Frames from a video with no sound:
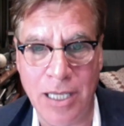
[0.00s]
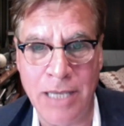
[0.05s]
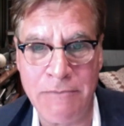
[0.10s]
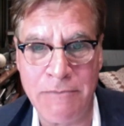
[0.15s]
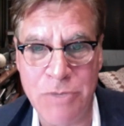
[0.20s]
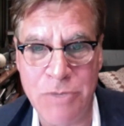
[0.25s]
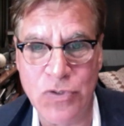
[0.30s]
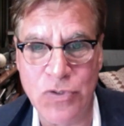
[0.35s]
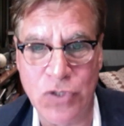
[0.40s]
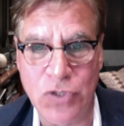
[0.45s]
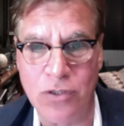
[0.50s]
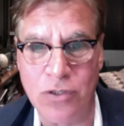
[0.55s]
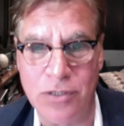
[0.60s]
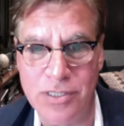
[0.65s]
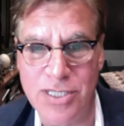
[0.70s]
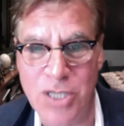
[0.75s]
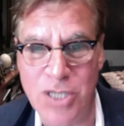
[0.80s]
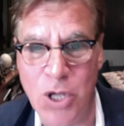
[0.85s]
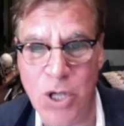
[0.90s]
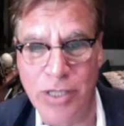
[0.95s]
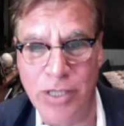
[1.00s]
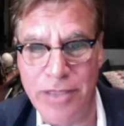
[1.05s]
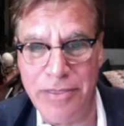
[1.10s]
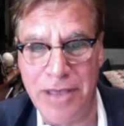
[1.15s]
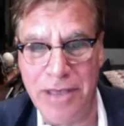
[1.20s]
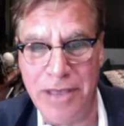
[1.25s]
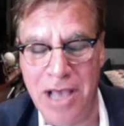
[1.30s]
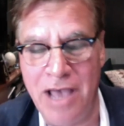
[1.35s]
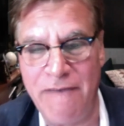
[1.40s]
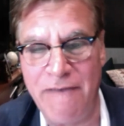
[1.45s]
a musical is the only
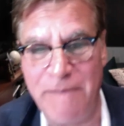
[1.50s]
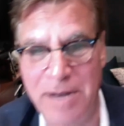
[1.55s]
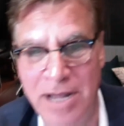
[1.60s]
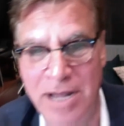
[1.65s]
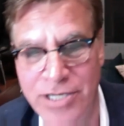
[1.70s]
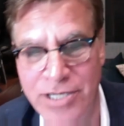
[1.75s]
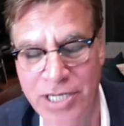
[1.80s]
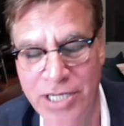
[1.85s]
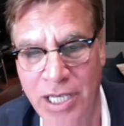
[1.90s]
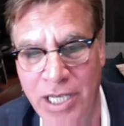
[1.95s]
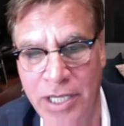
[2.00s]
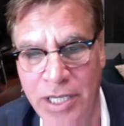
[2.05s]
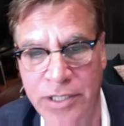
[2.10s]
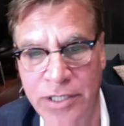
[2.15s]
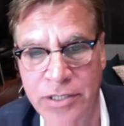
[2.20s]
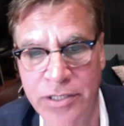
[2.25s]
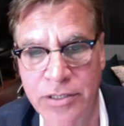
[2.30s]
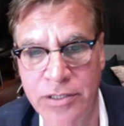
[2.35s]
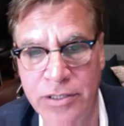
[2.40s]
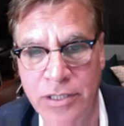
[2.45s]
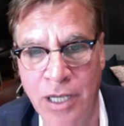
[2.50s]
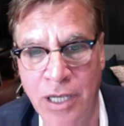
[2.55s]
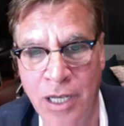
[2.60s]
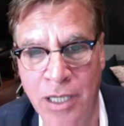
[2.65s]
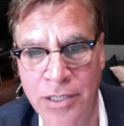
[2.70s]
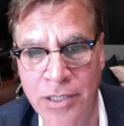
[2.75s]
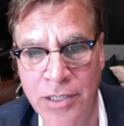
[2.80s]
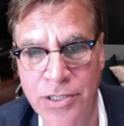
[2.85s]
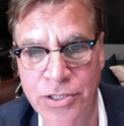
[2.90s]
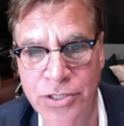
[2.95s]
thing I've been educated
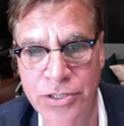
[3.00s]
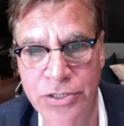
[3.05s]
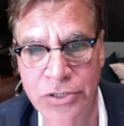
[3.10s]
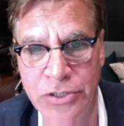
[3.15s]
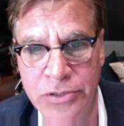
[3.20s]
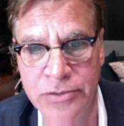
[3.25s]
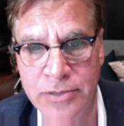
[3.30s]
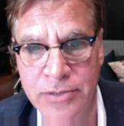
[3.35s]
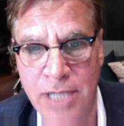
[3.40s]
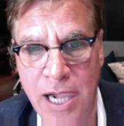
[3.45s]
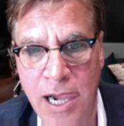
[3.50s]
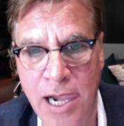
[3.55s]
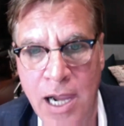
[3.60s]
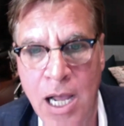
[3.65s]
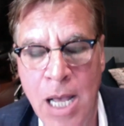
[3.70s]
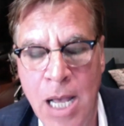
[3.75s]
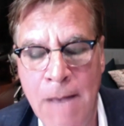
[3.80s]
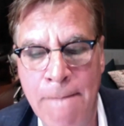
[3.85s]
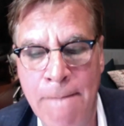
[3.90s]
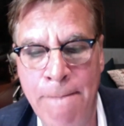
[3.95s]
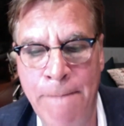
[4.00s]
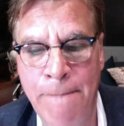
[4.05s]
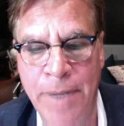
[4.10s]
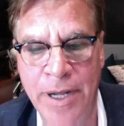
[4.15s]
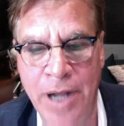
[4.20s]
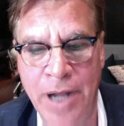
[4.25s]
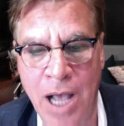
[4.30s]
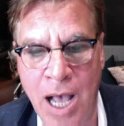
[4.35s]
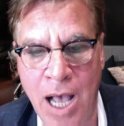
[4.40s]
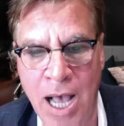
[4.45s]
uh, to do.
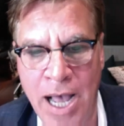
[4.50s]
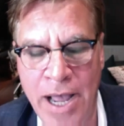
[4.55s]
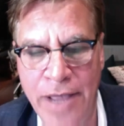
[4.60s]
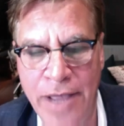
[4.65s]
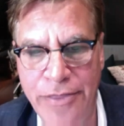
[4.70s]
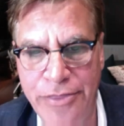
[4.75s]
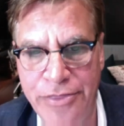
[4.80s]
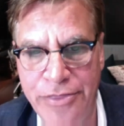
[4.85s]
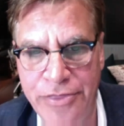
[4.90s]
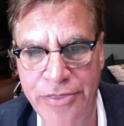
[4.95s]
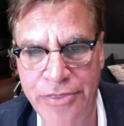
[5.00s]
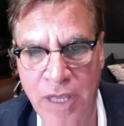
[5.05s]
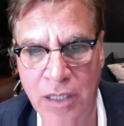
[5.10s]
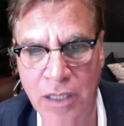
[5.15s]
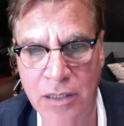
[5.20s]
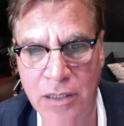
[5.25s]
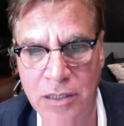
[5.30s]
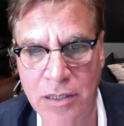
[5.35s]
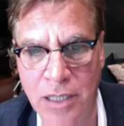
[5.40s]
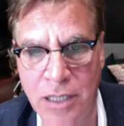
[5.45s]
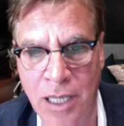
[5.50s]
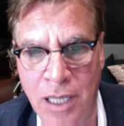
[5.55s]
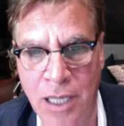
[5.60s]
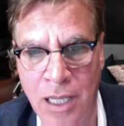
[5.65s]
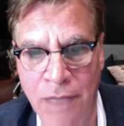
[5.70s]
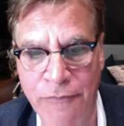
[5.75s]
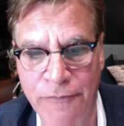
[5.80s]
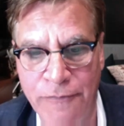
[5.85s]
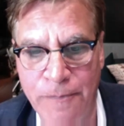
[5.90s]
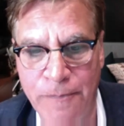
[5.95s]
But I think,
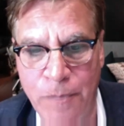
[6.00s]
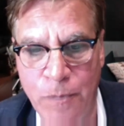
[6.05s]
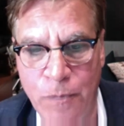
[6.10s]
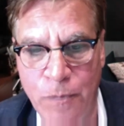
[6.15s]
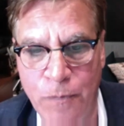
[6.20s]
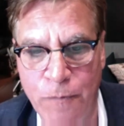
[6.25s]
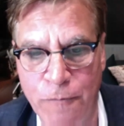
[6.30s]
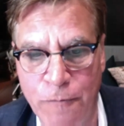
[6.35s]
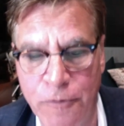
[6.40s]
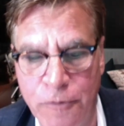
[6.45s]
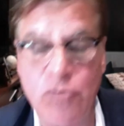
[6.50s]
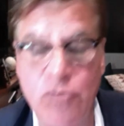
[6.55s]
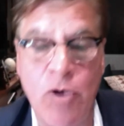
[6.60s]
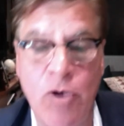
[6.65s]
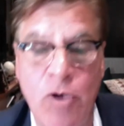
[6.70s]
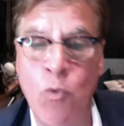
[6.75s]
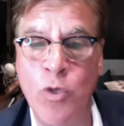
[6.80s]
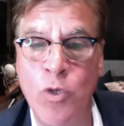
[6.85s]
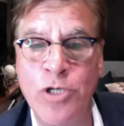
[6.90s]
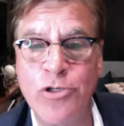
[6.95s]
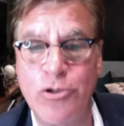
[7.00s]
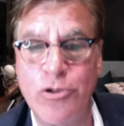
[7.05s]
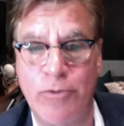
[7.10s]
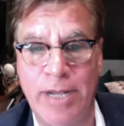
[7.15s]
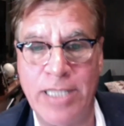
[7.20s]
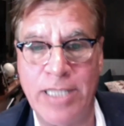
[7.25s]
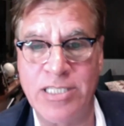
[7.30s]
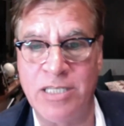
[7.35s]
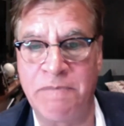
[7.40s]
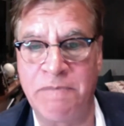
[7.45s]
uh, first of all, I wouldn't
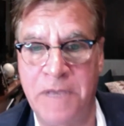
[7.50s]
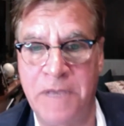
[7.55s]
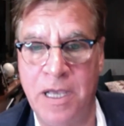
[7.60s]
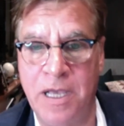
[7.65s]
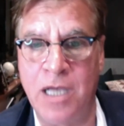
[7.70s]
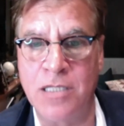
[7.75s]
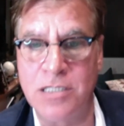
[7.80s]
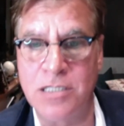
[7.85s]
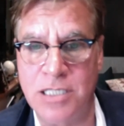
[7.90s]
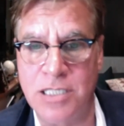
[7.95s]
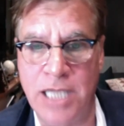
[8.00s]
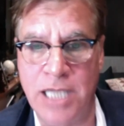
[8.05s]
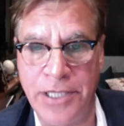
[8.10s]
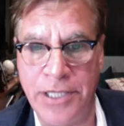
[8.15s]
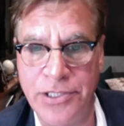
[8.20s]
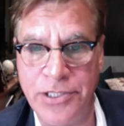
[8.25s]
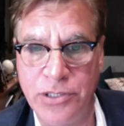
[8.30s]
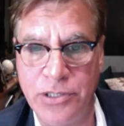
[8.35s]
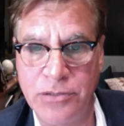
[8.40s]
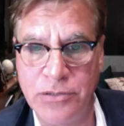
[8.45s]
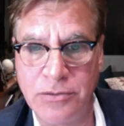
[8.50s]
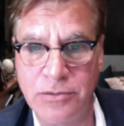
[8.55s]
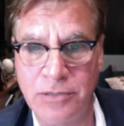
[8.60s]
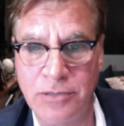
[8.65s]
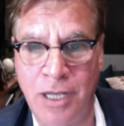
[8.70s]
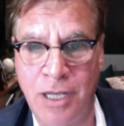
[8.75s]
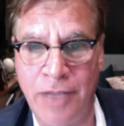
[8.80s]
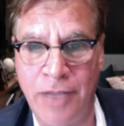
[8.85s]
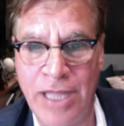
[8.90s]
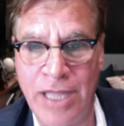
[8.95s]
direct something on stage.
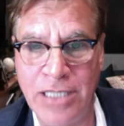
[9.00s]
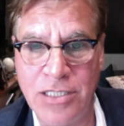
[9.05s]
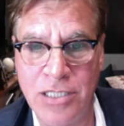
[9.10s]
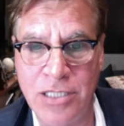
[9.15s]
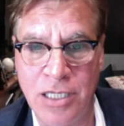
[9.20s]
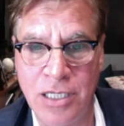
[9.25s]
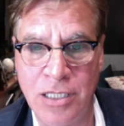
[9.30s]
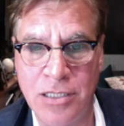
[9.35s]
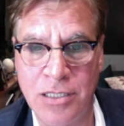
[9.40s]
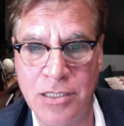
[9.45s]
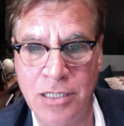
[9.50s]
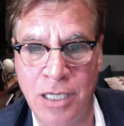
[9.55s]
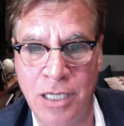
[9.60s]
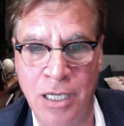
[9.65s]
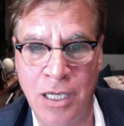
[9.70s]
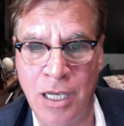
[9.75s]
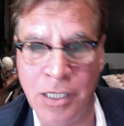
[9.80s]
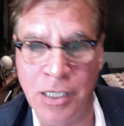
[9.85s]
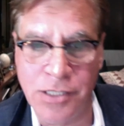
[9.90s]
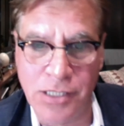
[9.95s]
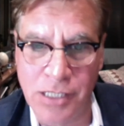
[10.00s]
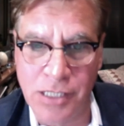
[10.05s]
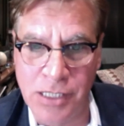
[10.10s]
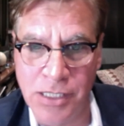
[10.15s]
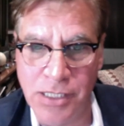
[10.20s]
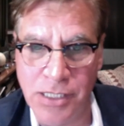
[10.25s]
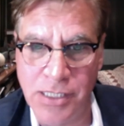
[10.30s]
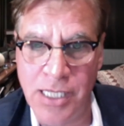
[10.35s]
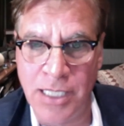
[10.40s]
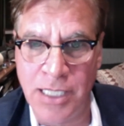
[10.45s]
Uh, that's a, a, a skill
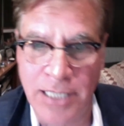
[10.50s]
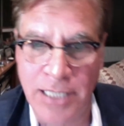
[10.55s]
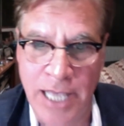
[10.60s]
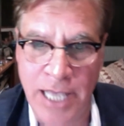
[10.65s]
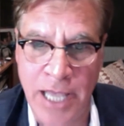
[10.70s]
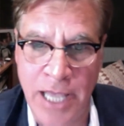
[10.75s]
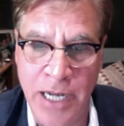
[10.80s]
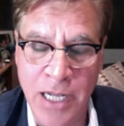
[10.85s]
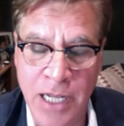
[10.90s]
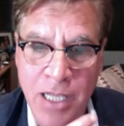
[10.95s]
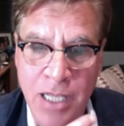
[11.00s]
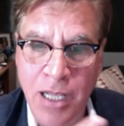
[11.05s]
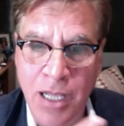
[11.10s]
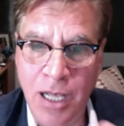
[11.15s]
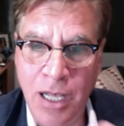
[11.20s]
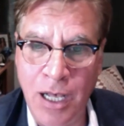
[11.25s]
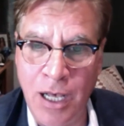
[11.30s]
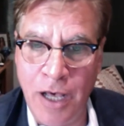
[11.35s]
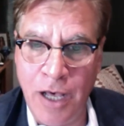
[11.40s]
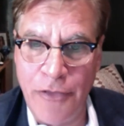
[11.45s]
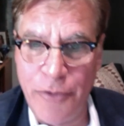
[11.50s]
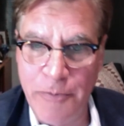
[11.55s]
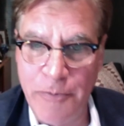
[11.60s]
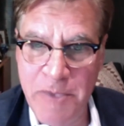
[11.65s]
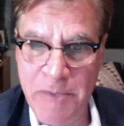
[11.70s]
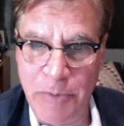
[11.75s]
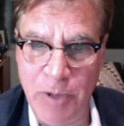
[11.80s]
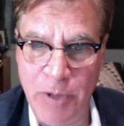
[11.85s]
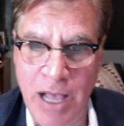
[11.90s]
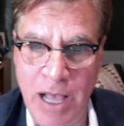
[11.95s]
set that other
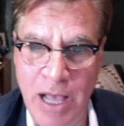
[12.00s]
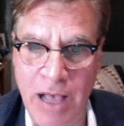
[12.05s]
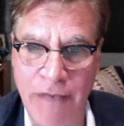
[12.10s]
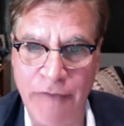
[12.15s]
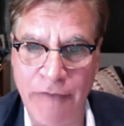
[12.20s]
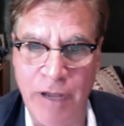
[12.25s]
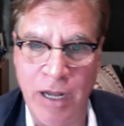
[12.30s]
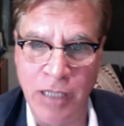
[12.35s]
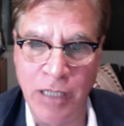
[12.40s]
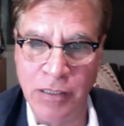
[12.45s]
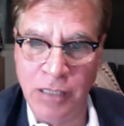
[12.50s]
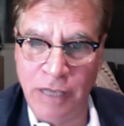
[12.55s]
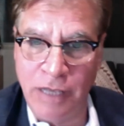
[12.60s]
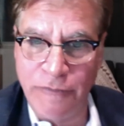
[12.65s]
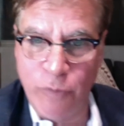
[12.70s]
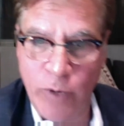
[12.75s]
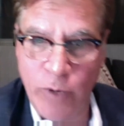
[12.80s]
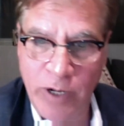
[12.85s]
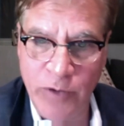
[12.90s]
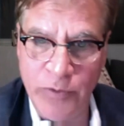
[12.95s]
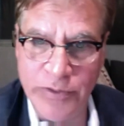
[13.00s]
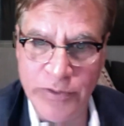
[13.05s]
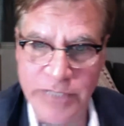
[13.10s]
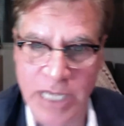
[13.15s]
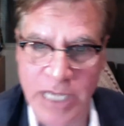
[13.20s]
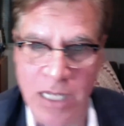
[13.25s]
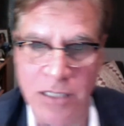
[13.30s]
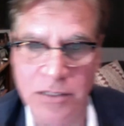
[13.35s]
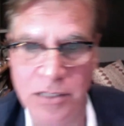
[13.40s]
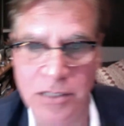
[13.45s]
people have, and I love working with
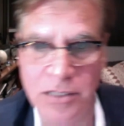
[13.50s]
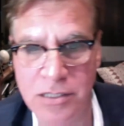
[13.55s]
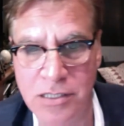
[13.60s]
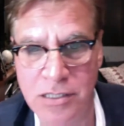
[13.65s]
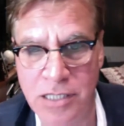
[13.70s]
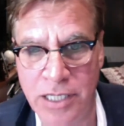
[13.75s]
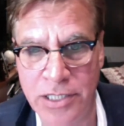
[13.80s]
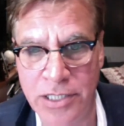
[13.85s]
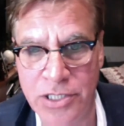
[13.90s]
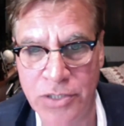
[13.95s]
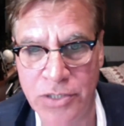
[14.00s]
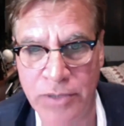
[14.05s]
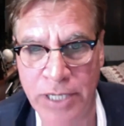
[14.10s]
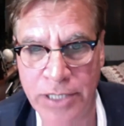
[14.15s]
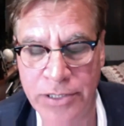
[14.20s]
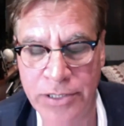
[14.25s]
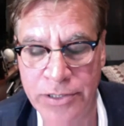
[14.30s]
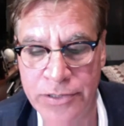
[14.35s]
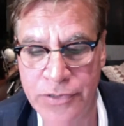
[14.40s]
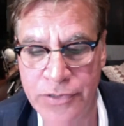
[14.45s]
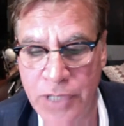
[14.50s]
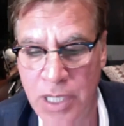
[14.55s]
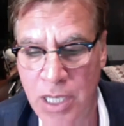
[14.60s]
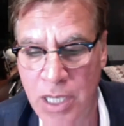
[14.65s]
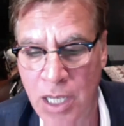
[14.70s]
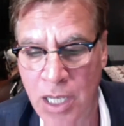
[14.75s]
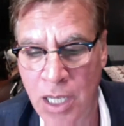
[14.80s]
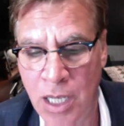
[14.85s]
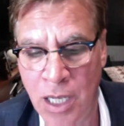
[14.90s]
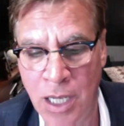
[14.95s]
talented stage directors.
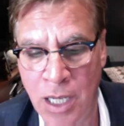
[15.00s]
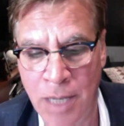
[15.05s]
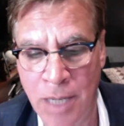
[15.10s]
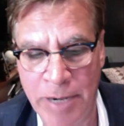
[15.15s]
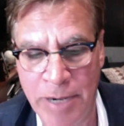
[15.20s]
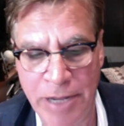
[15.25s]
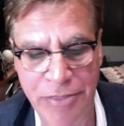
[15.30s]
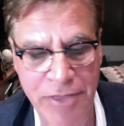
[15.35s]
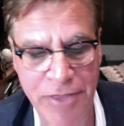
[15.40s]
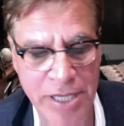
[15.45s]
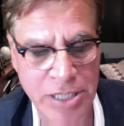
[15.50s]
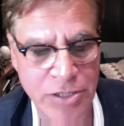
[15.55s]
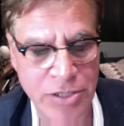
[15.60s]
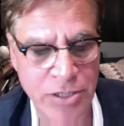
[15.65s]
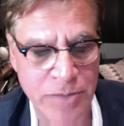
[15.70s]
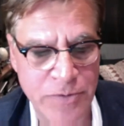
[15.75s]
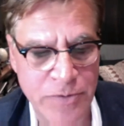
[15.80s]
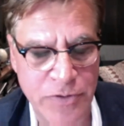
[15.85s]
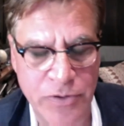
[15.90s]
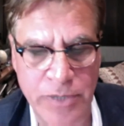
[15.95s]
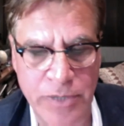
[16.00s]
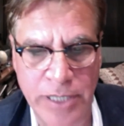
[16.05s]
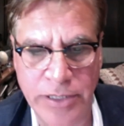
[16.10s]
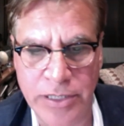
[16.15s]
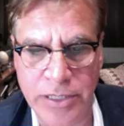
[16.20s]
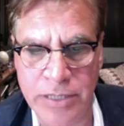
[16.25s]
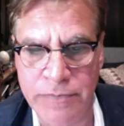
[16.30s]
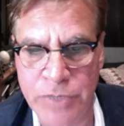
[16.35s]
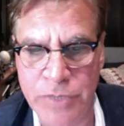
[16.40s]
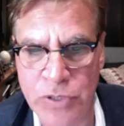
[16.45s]
Uh, but I think, in terms of
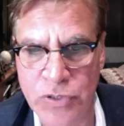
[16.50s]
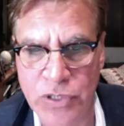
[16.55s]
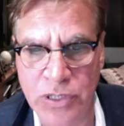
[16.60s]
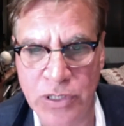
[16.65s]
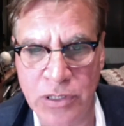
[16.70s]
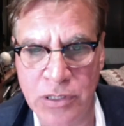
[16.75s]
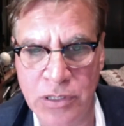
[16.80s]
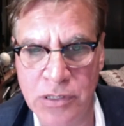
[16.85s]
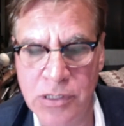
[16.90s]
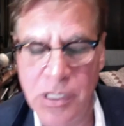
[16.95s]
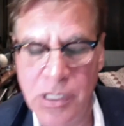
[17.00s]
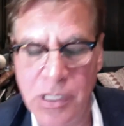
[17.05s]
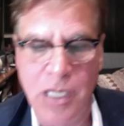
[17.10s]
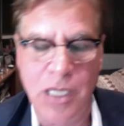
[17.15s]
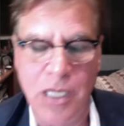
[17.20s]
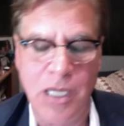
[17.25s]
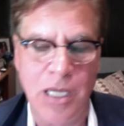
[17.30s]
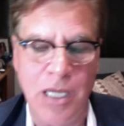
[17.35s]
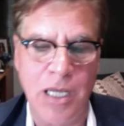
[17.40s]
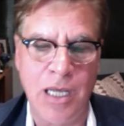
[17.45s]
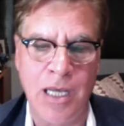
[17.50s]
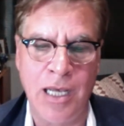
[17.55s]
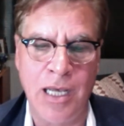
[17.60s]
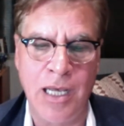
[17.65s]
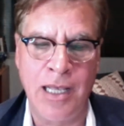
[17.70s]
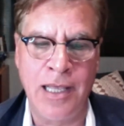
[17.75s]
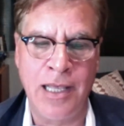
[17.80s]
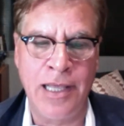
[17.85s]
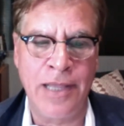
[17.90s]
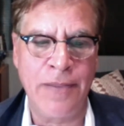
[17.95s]
directing a musical,
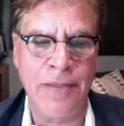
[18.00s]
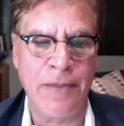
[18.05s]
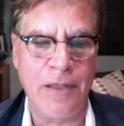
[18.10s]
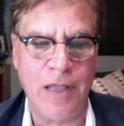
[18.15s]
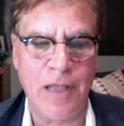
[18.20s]
uh,